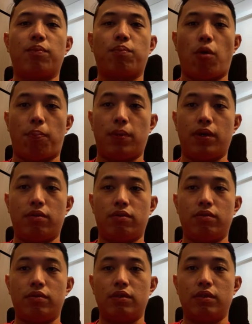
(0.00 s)
proper
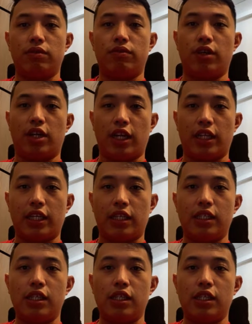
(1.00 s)
regulated.